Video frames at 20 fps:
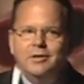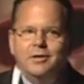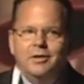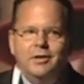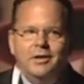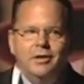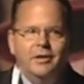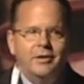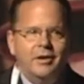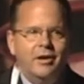
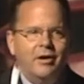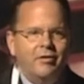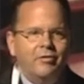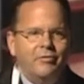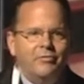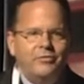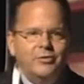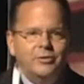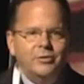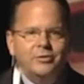in
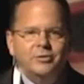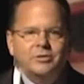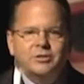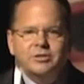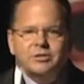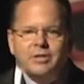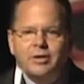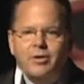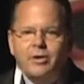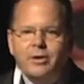full
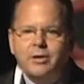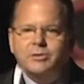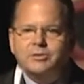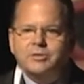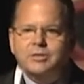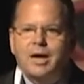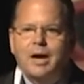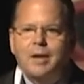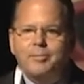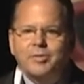
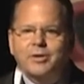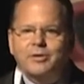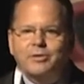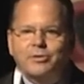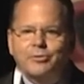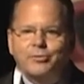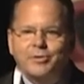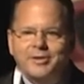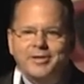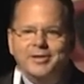stereoscopic
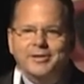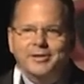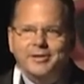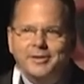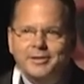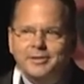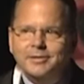3D.